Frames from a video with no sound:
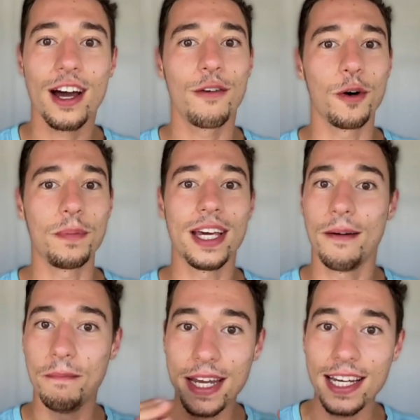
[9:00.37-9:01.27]
will be
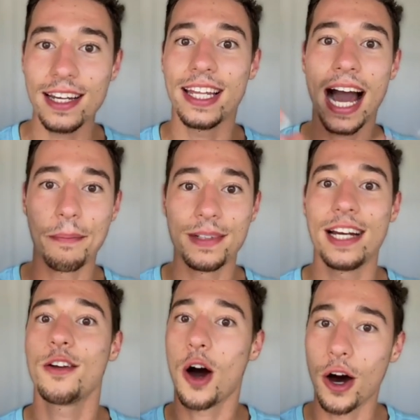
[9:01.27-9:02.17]
immediately
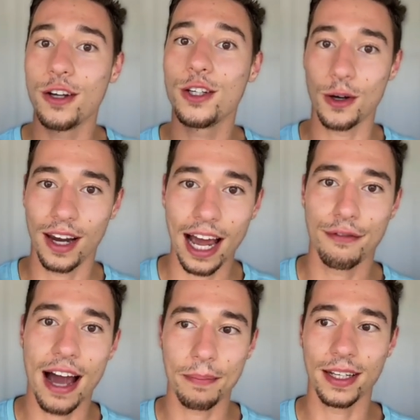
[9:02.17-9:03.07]
updated on your live
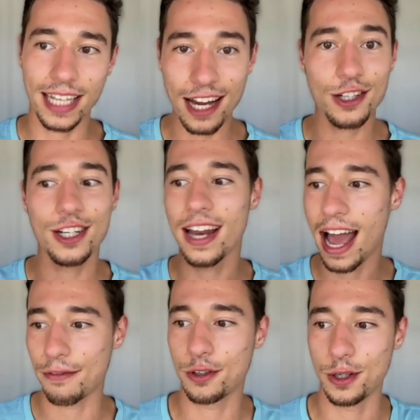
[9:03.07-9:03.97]
application
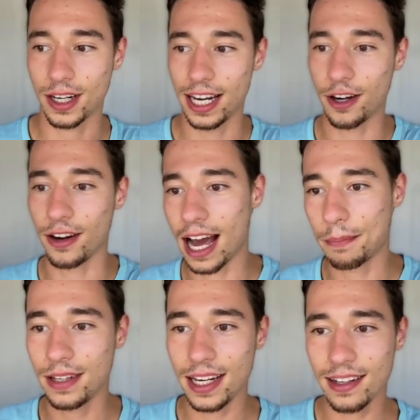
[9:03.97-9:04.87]
after you click on
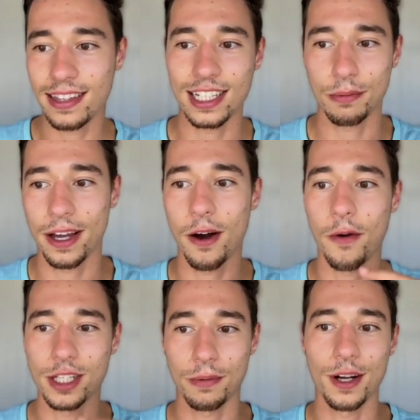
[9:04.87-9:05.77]
update it. That's why you
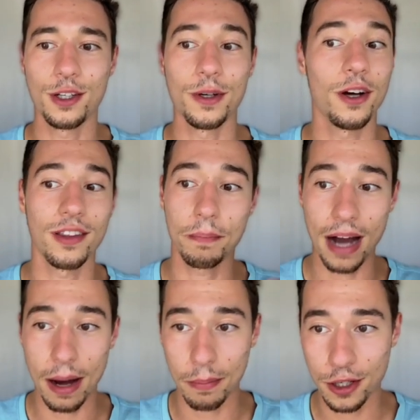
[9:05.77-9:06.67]
always want to do it on the
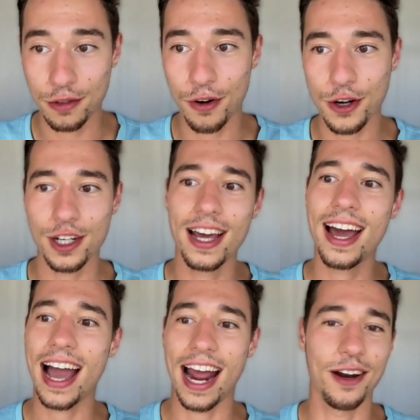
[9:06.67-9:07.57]
published version
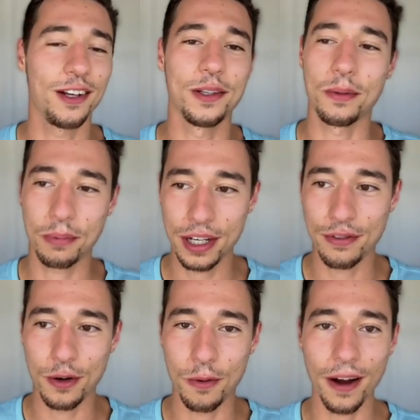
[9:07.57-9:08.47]
and not on the preview
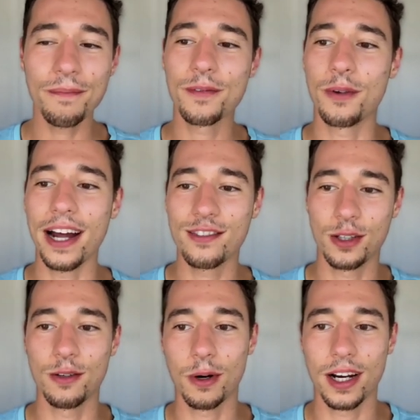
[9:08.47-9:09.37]
one, right? So
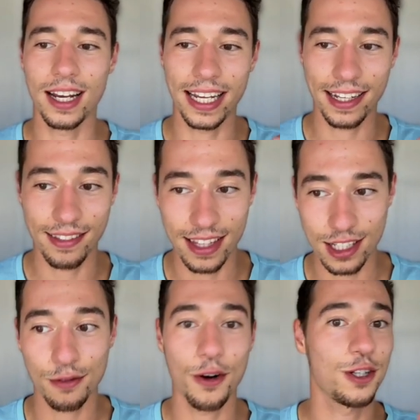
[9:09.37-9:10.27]
you want to link this
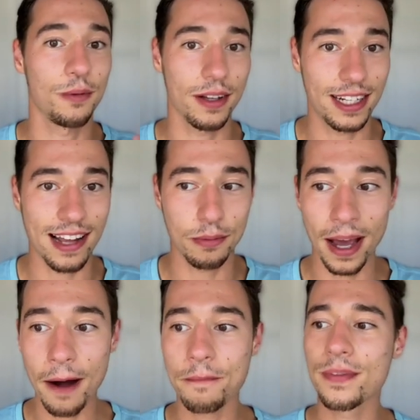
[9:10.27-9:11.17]
version with Despia.